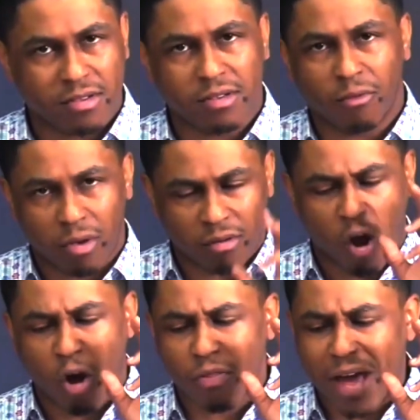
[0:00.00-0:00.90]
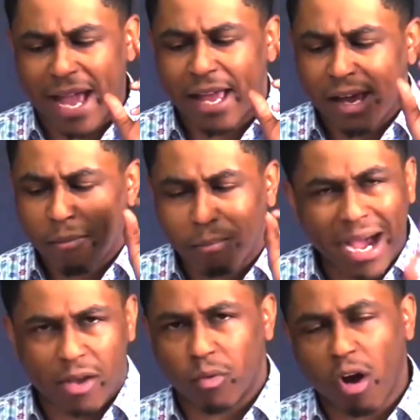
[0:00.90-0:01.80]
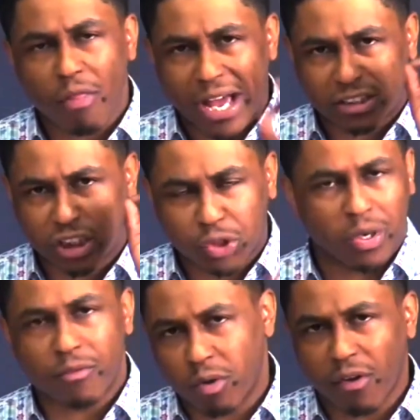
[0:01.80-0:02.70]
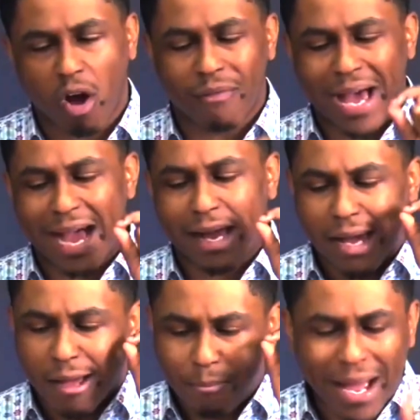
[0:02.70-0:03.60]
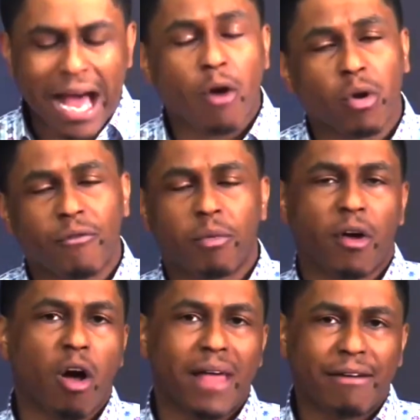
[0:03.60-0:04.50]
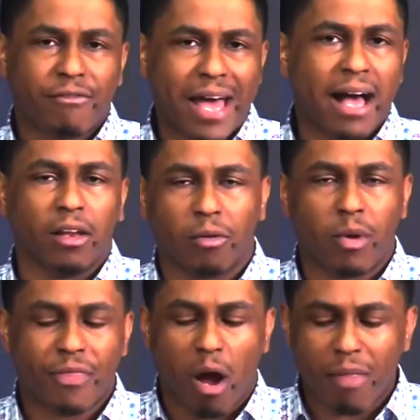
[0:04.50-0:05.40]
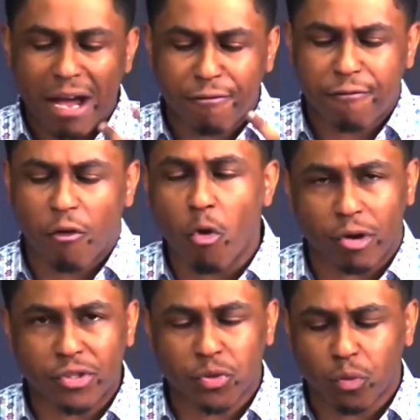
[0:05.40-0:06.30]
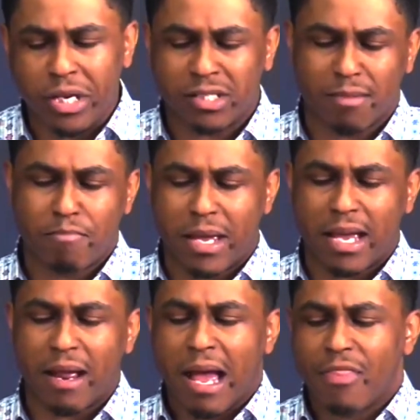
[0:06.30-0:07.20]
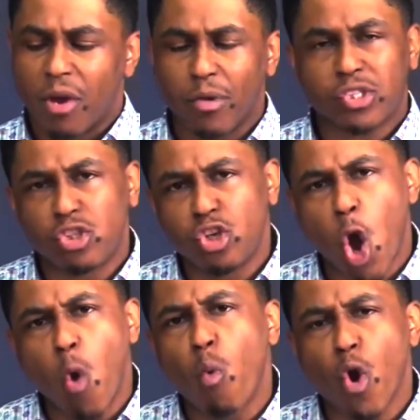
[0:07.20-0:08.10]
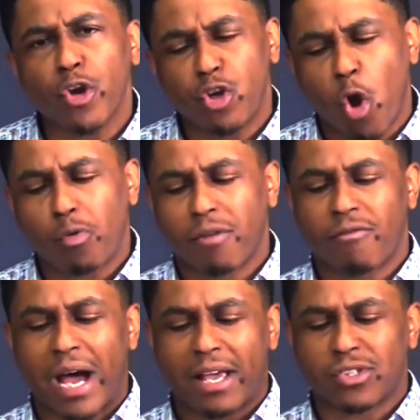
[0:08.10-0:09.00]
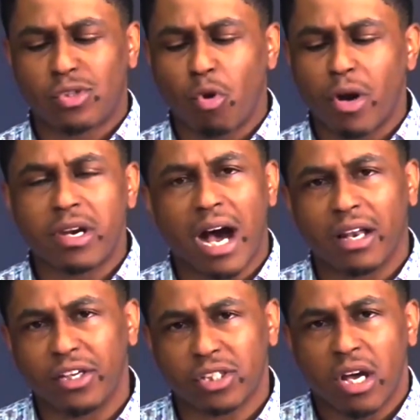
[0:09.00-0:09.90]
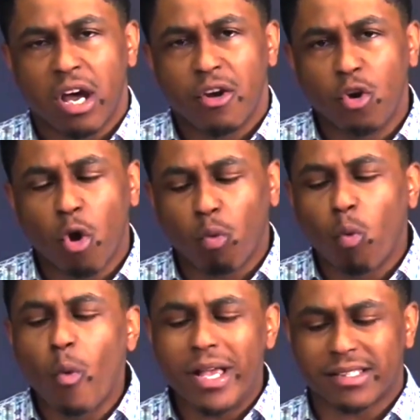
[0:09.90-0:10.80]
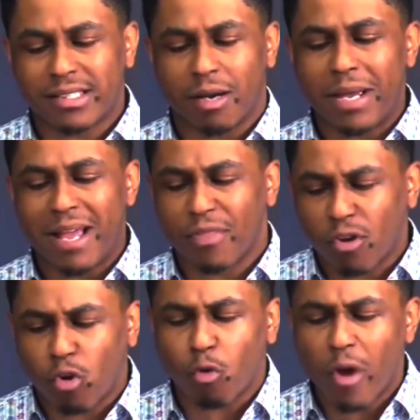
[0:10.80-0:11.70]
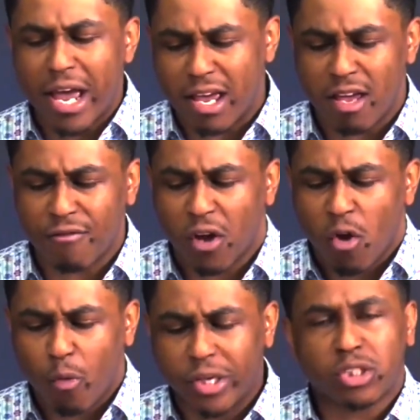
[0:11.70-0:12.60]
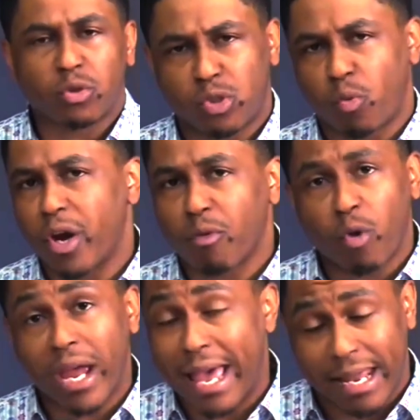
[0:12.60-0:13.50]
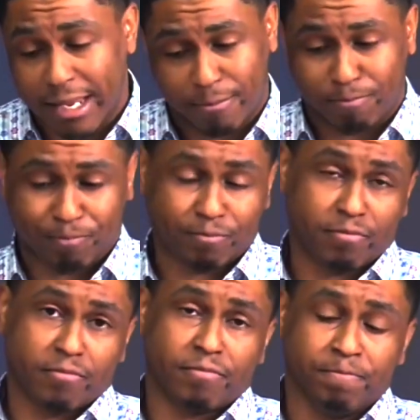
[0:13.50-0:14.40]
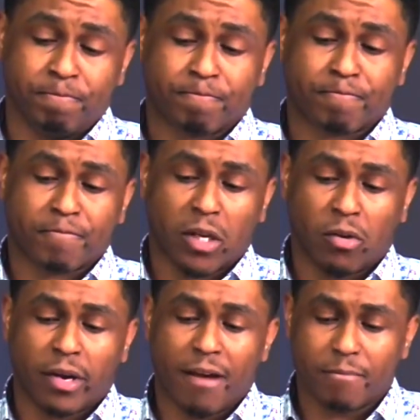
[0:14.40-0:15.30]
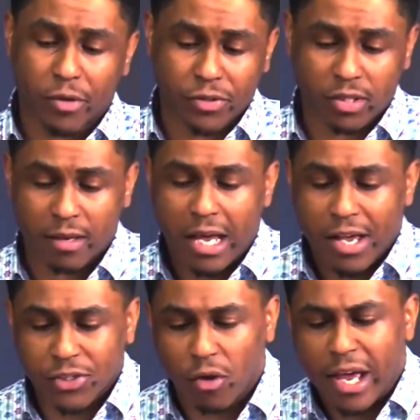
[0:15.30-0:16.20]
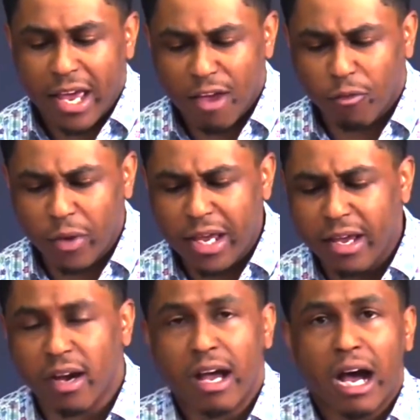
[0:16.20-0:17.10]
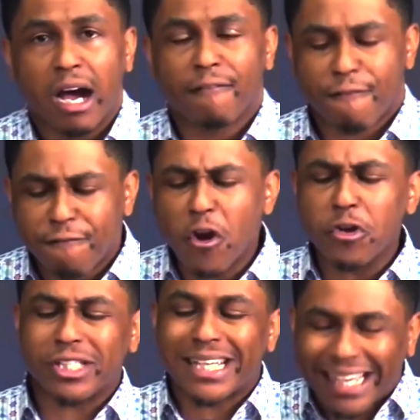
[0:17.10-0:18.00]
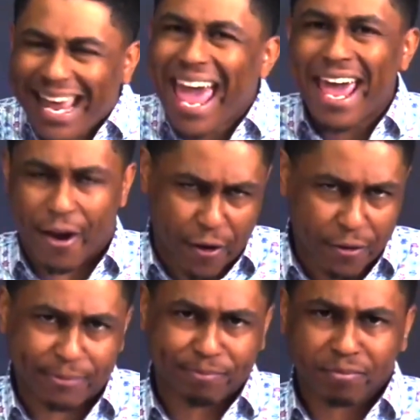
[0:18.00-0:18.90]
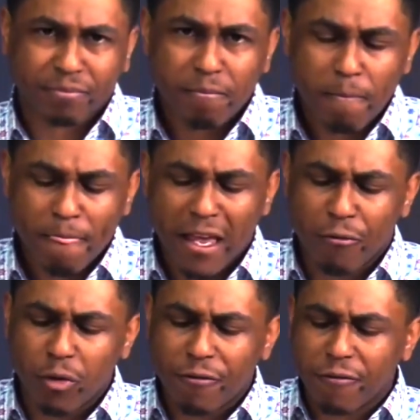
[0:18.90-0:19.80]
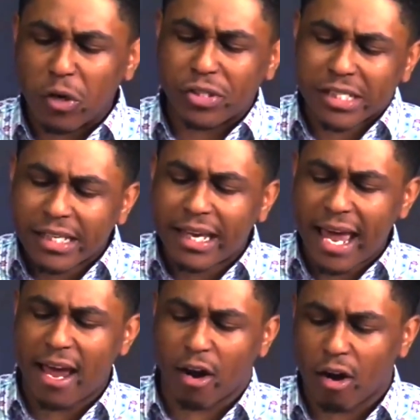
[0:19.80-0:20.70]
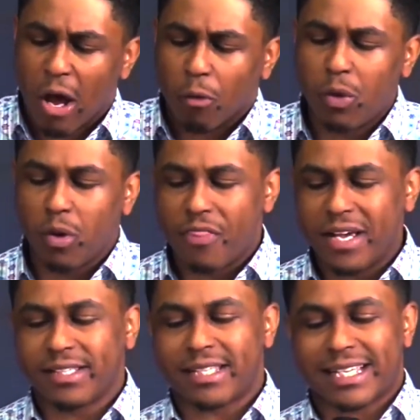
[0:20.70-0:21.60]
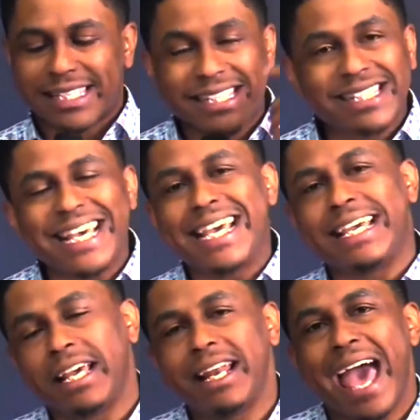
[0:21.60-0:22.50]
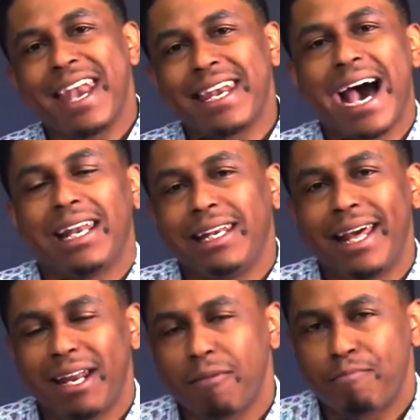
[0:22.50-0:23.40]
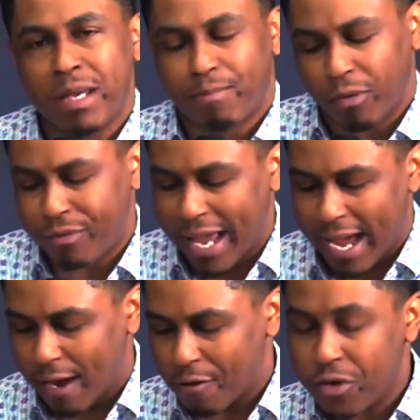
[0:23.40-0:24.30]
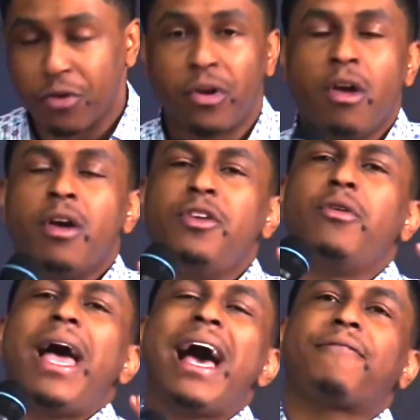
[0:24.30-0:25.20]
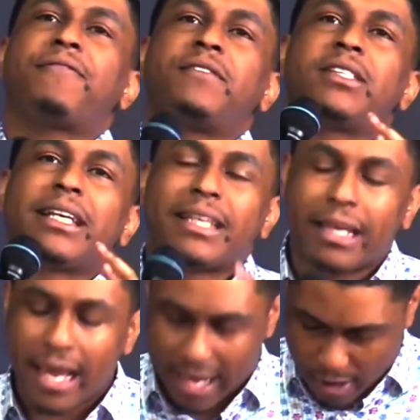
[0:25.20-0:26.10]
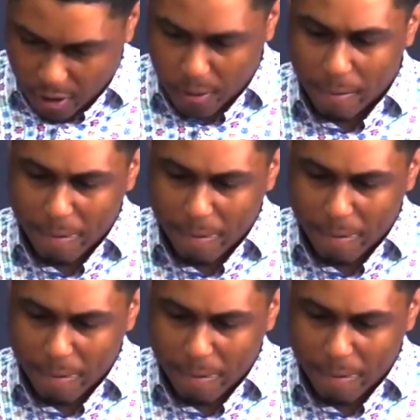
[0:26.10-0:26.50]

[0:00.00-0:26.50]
with all thy might, with all thy strength, with all thy power, with all thy valor, with all thy force. Reason being, there is no work, no device, nor knowledge, nor wisdom in the grave, which where we're headed. Mm, Lord have mercy. So if we uh, first care, if we first care, we will then succeed at not letting people down. You, you have to care.